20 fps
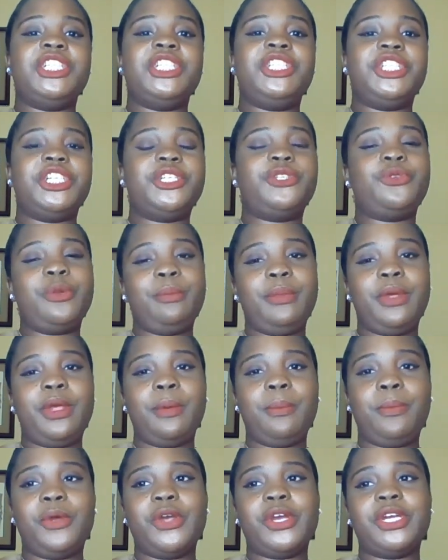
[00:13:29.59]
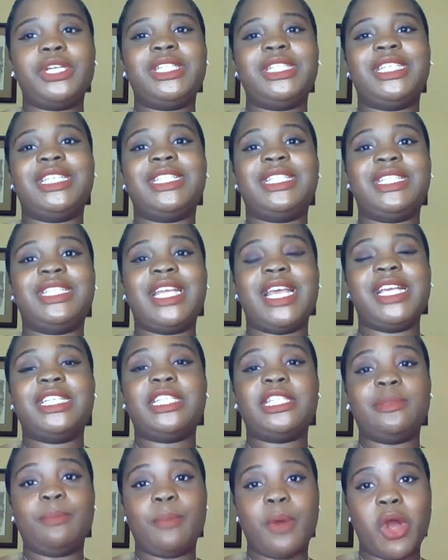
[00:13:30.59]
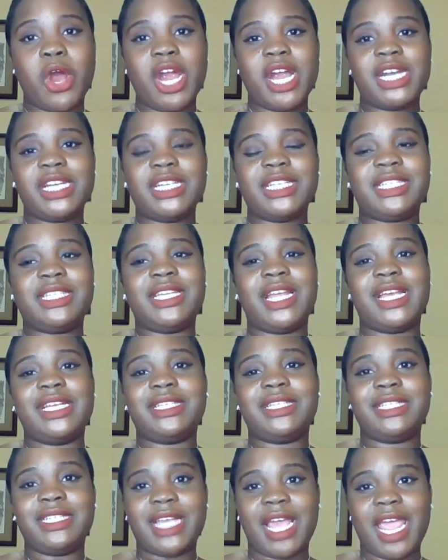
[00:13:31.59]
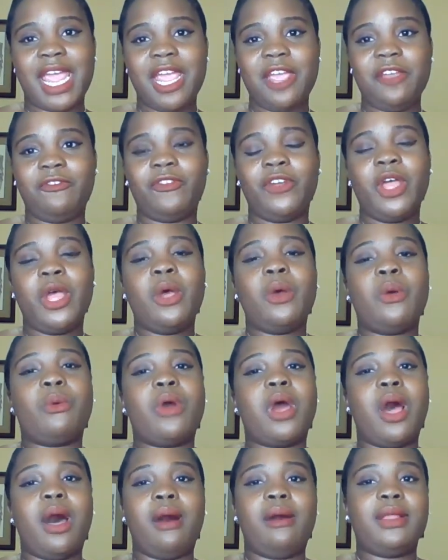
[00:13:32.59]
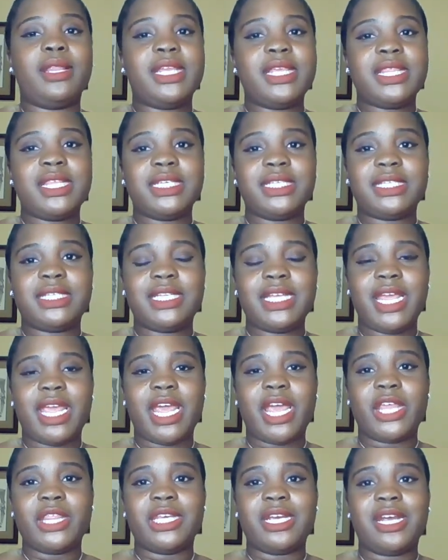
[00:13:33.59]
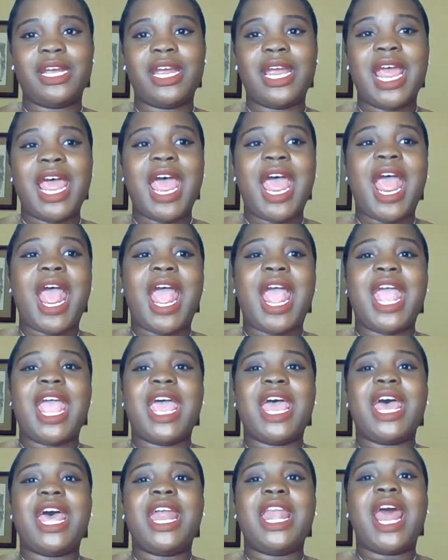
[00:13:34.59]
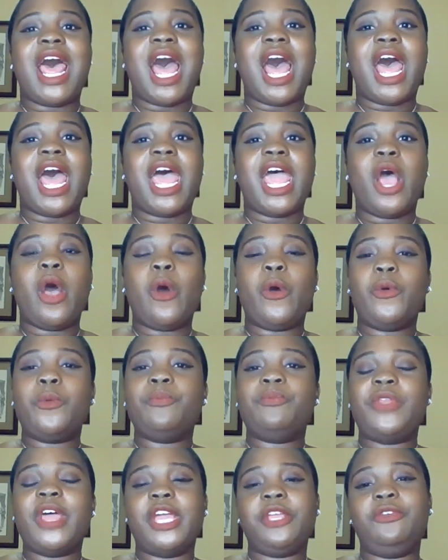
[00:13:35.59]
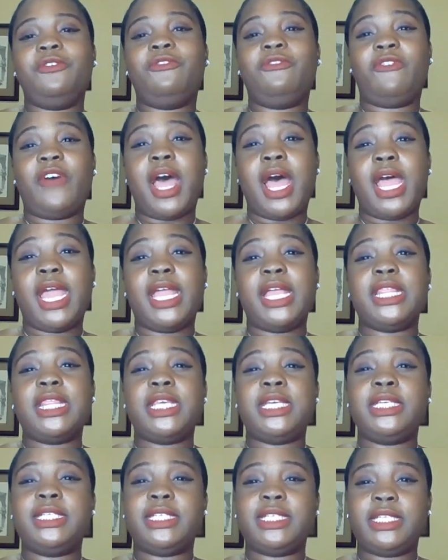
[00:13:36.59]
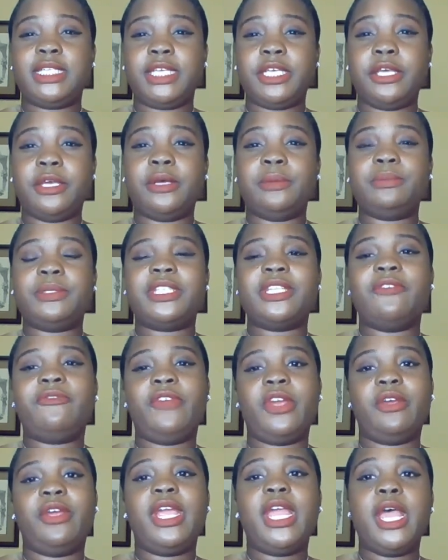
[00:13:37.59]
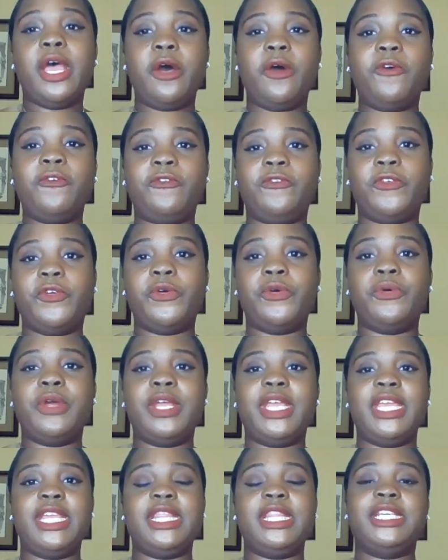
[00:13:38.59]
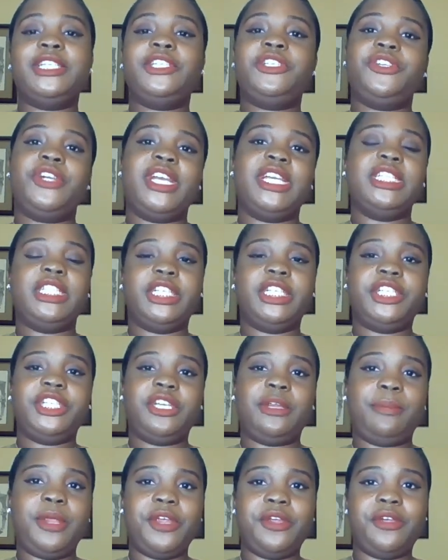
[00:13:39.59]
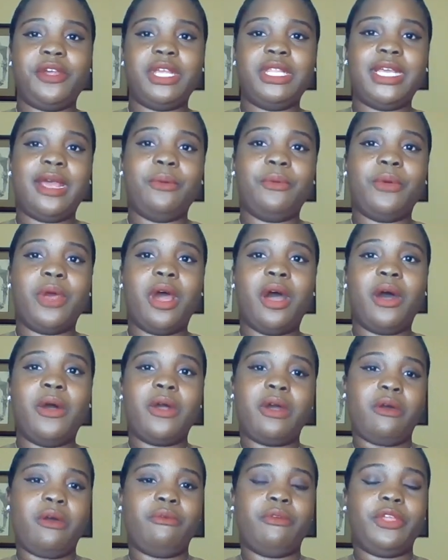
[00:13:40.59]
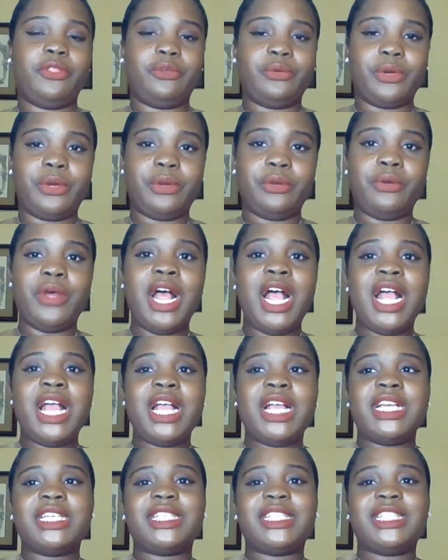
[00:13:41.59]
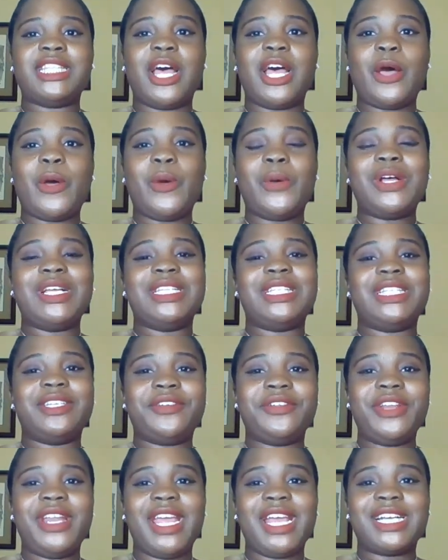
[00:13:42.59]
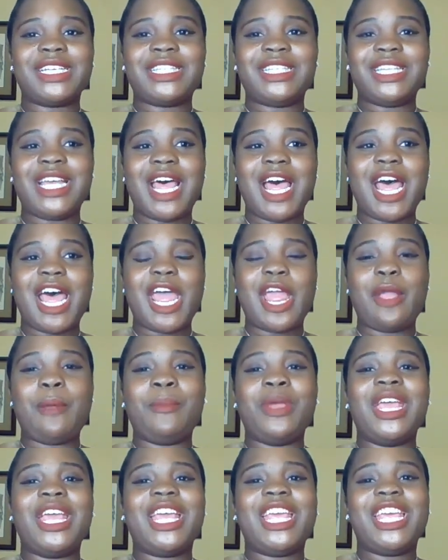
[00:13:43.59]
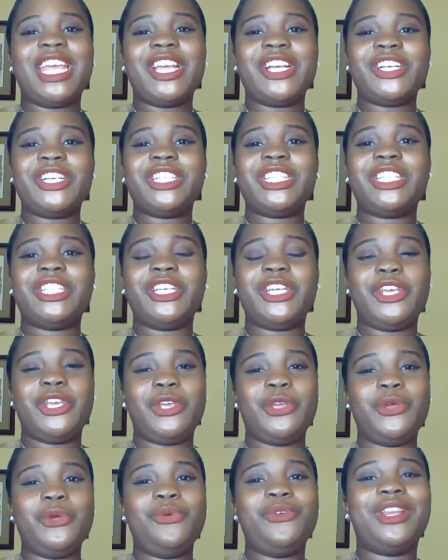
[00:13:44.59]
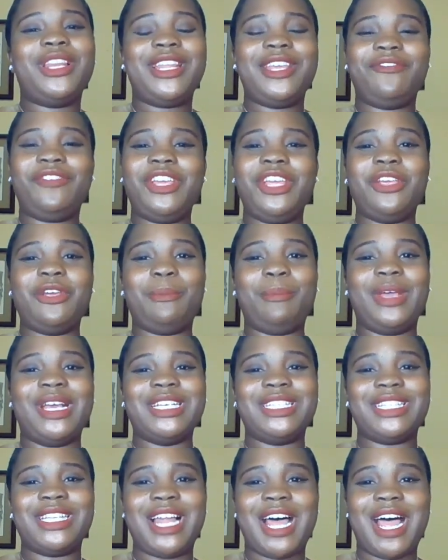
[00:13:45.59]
Just remember to stay smart, stay safe. We're all in this together. And I hope that you find these tips very helpful in this transition period that we're all going through. So until next time, here's to you living your best